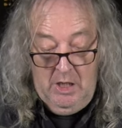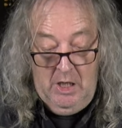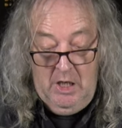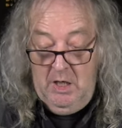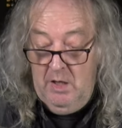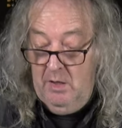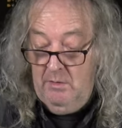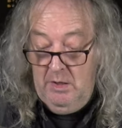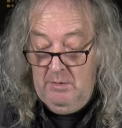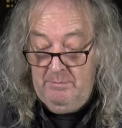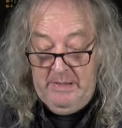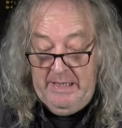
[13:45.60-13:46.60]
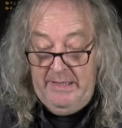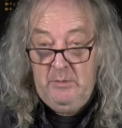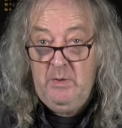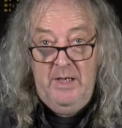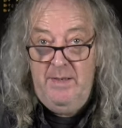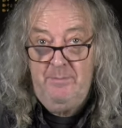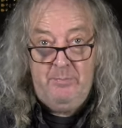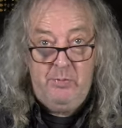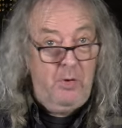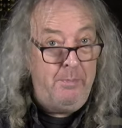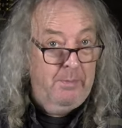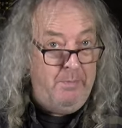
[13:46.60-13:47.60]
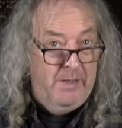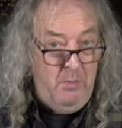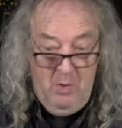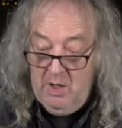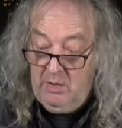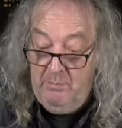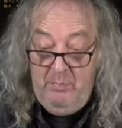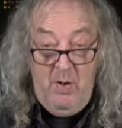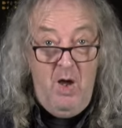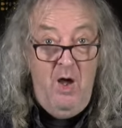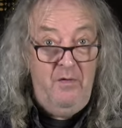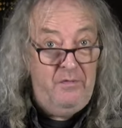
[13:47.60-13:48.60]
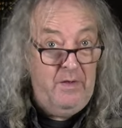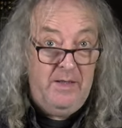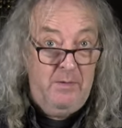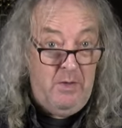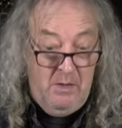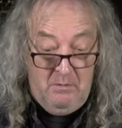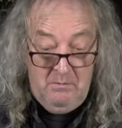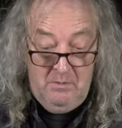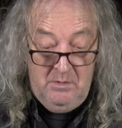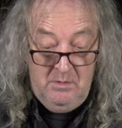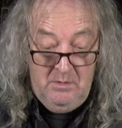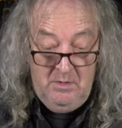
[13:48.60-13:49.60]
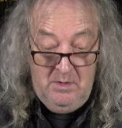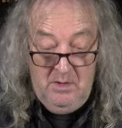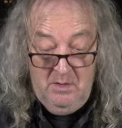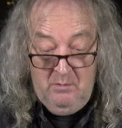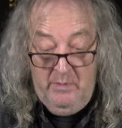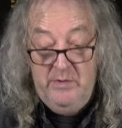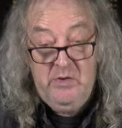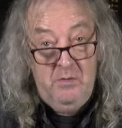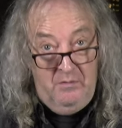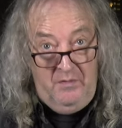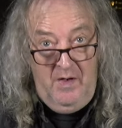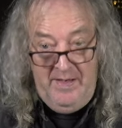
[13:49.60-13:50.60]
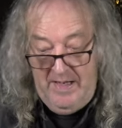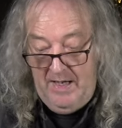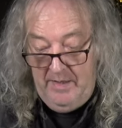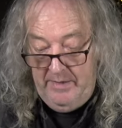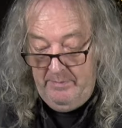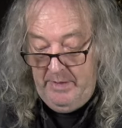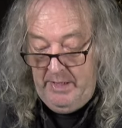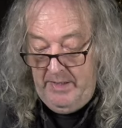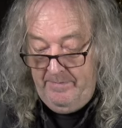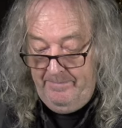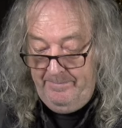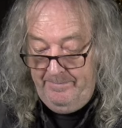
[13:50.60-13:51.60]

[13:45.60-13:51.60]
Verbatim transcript: uh, but equally probably work perfectly well. We shall find out in a minute.